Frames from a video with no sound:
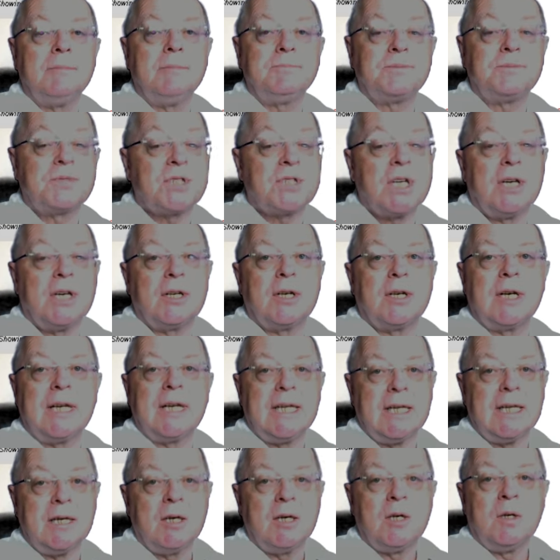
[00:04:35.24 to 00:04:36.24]

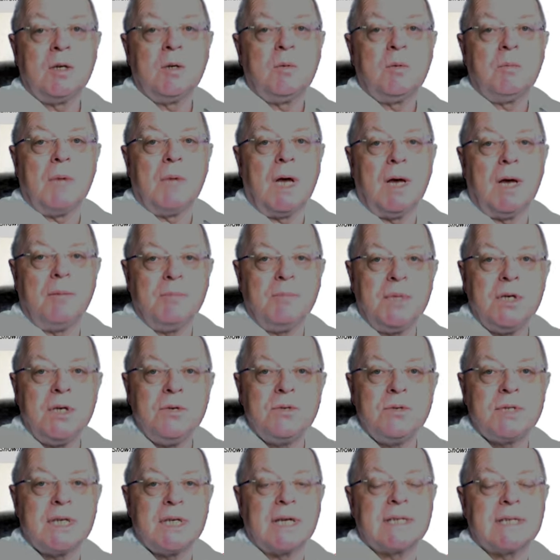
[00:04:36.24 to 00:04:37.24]
Certainly
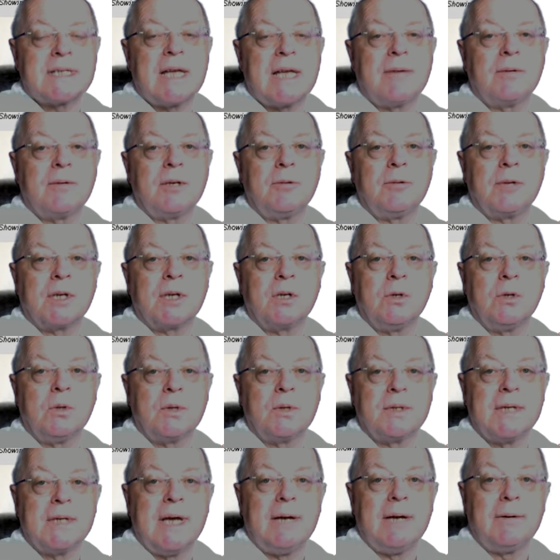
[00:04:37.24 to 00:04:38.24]
music is heavily
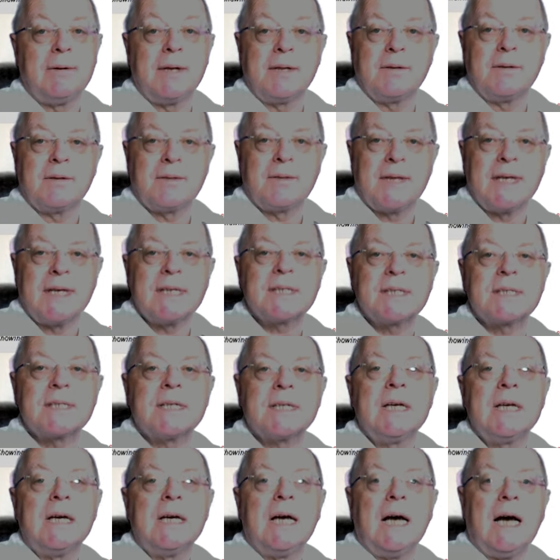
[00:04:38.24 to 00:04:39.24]
recorded there and other things.
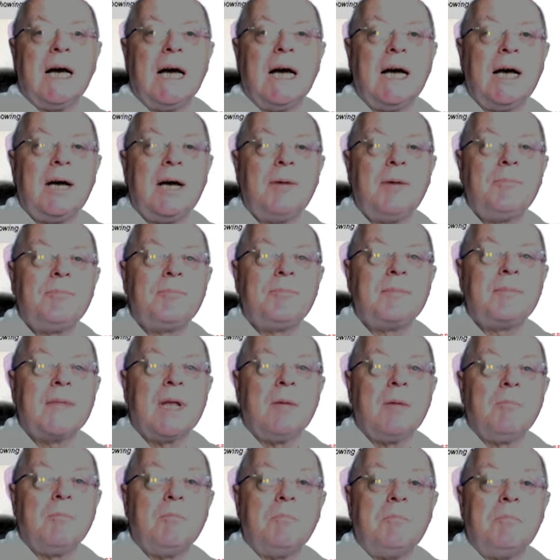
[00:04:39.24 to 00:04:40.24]

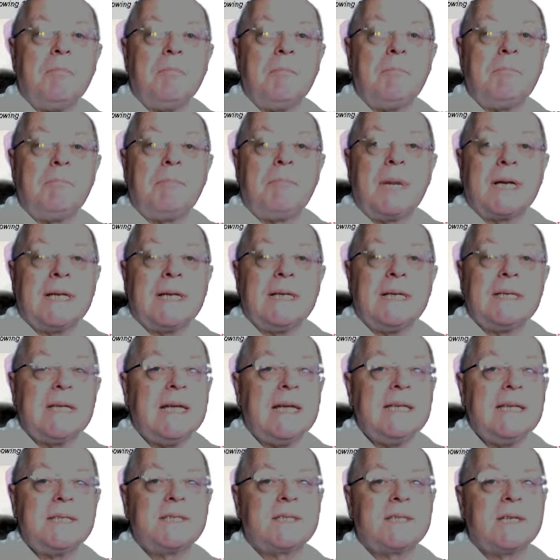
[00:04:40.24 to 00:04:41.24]
But
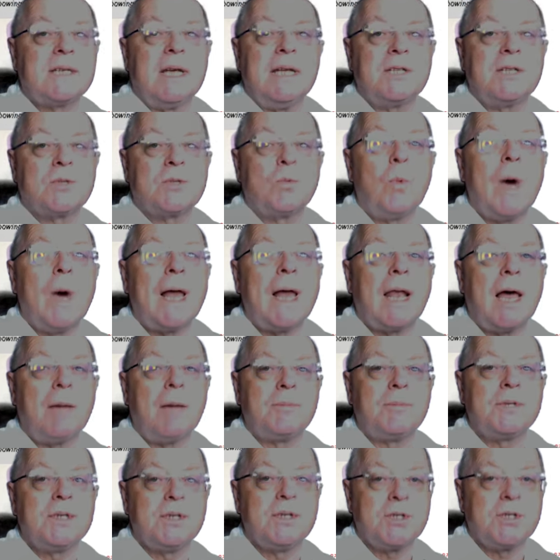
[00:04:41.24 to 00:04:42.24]
it's well
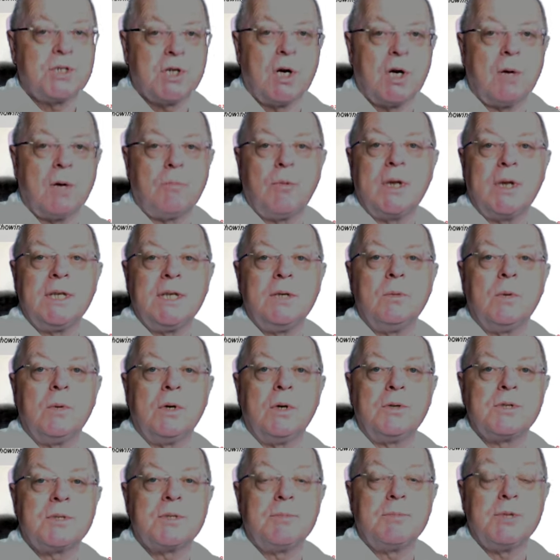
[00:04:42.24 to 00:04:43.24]
up to the job when you
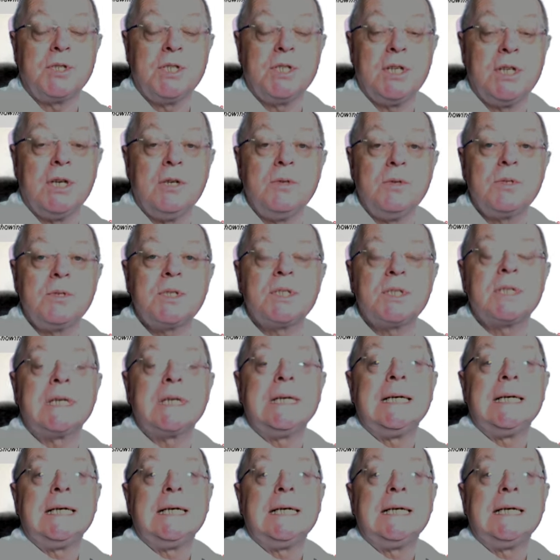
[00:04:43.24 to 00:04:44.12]
want to produce